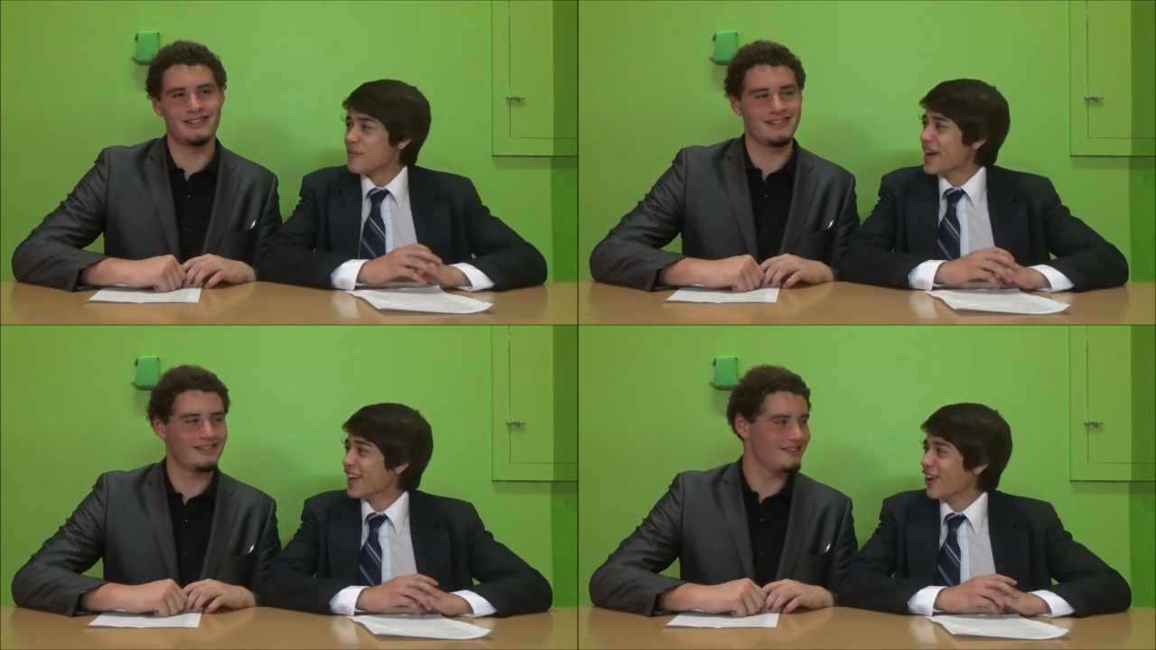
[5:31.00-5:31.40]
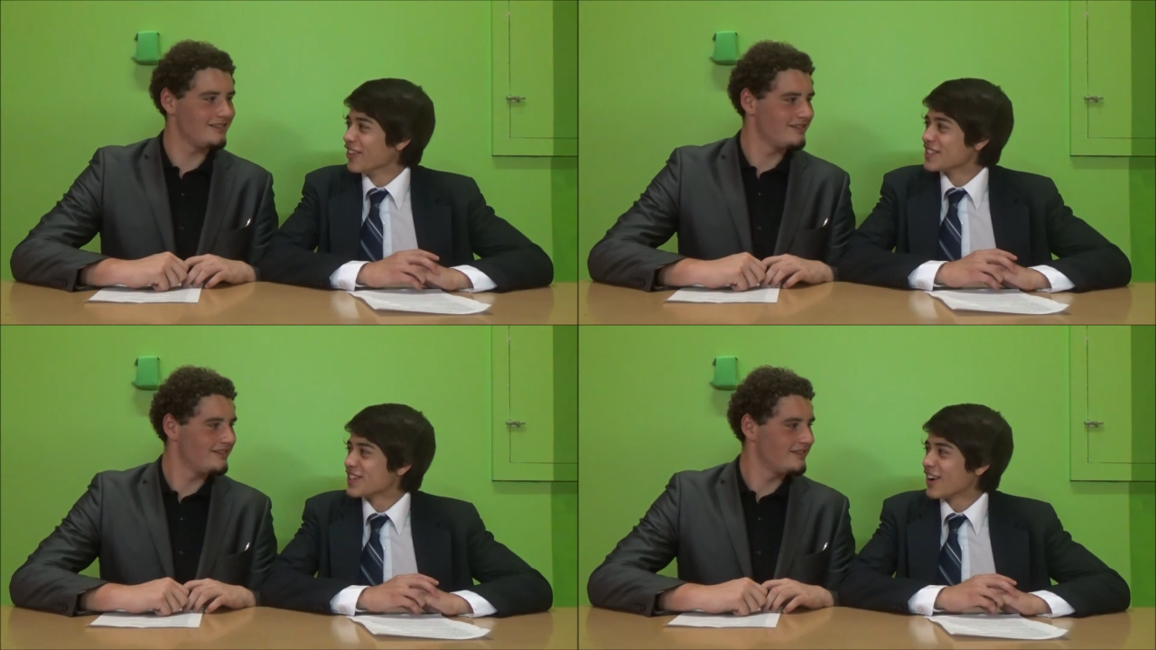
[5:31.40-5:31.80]
Speaker 1: Man, all
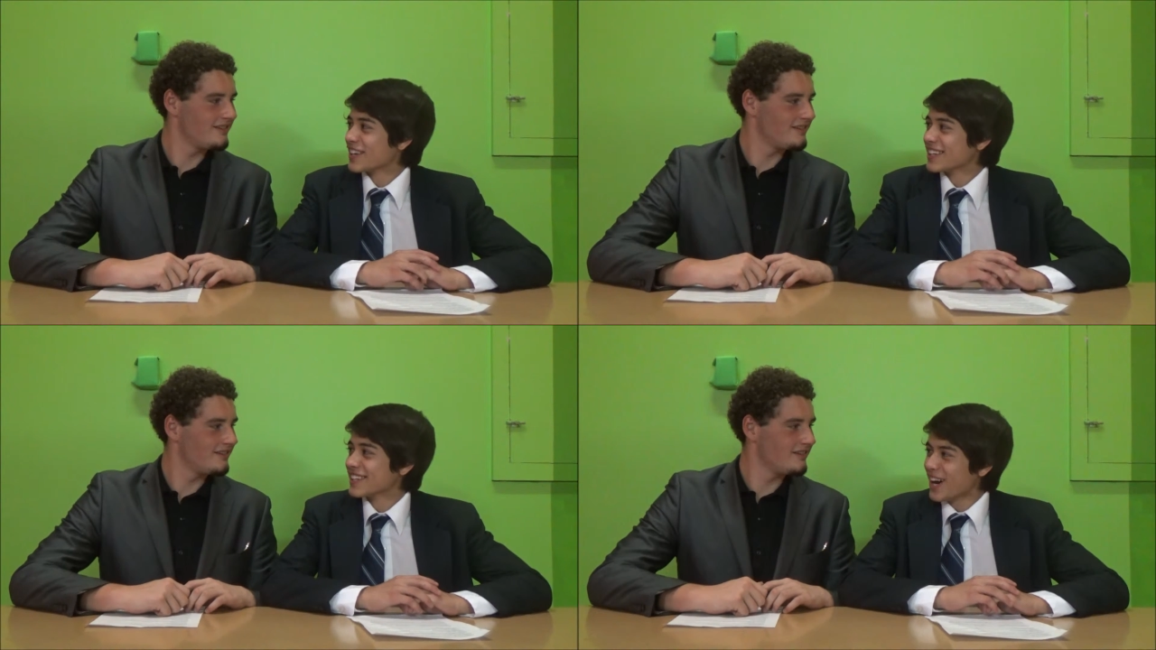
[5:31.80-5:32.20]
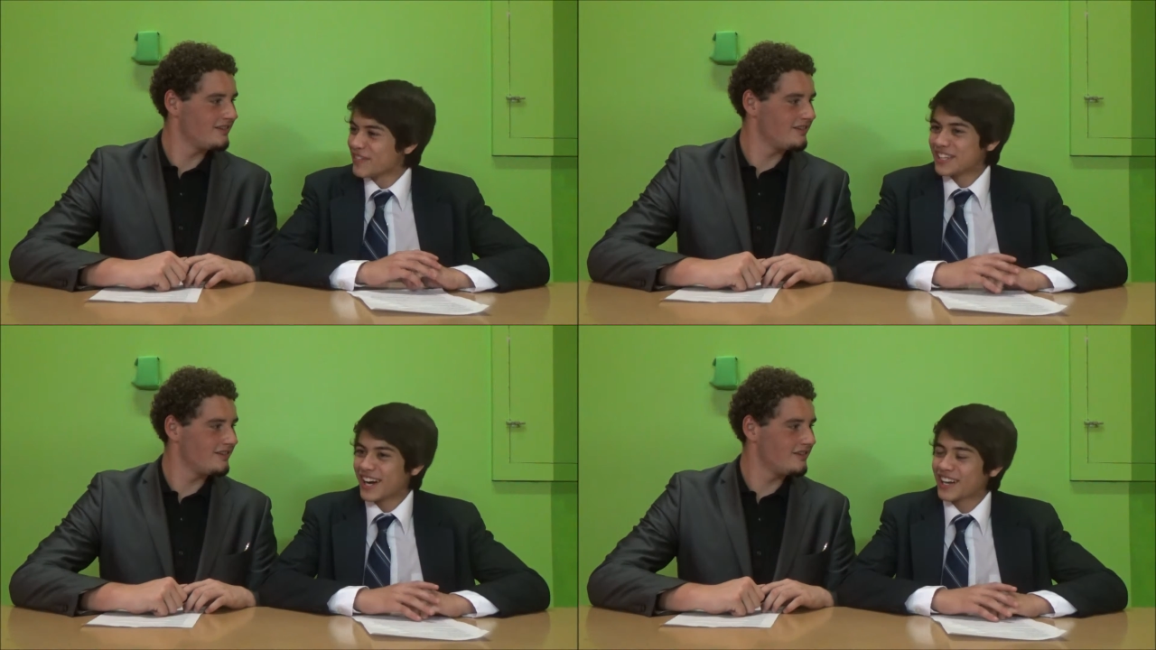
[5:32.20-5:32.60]
this talking
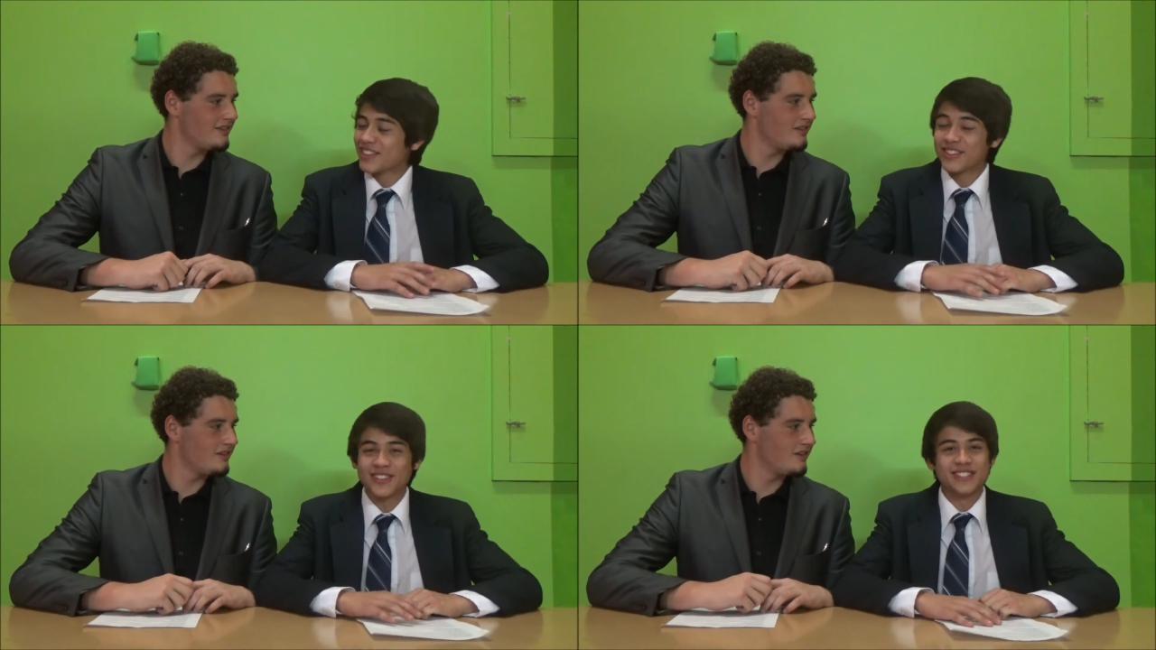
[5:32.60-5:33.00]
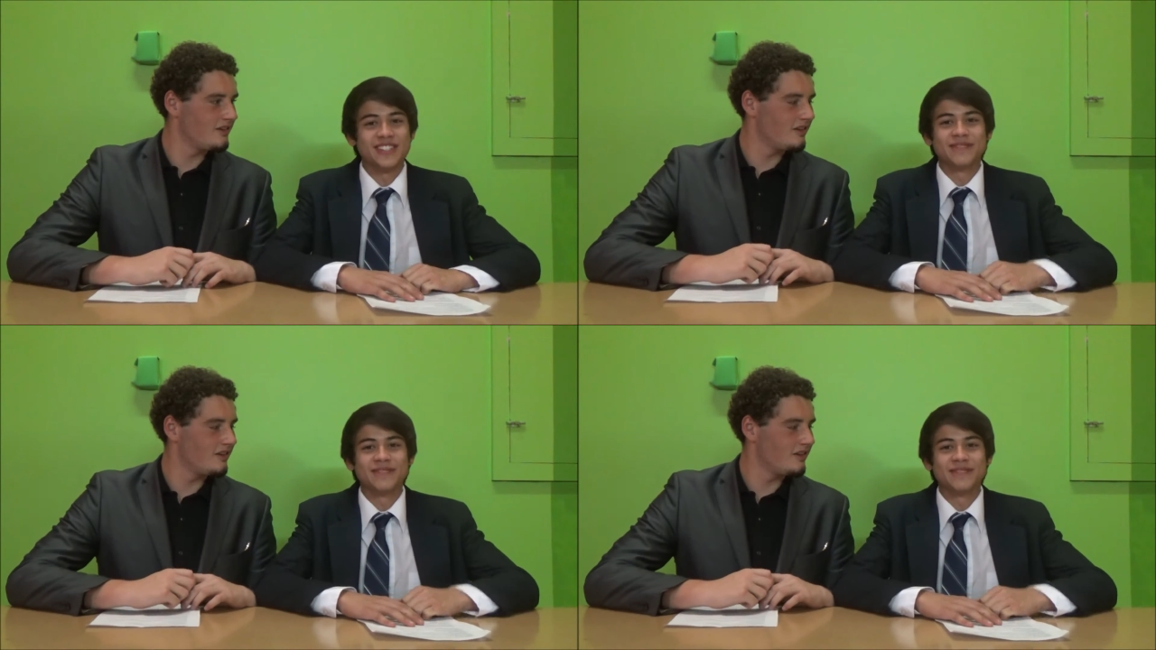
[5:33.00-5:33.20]
got me kind of thirsty.